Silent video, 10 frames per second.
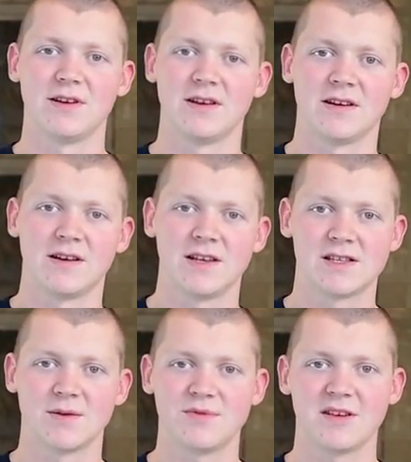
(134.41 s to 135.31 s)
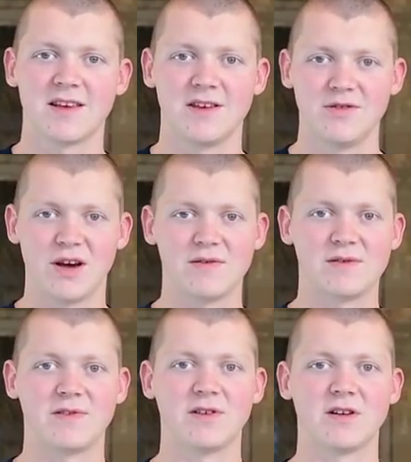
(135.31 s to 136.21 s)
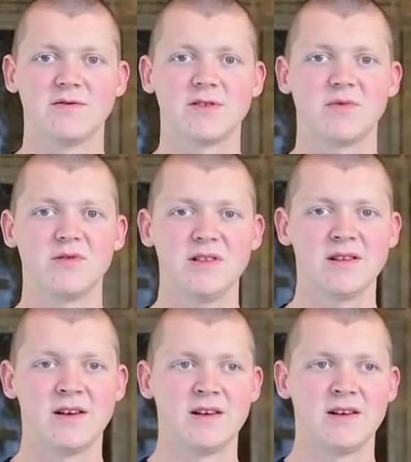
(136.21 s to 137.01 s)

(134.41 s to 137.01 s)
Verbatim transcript: Uh, it's something that you have to feel comfortable with.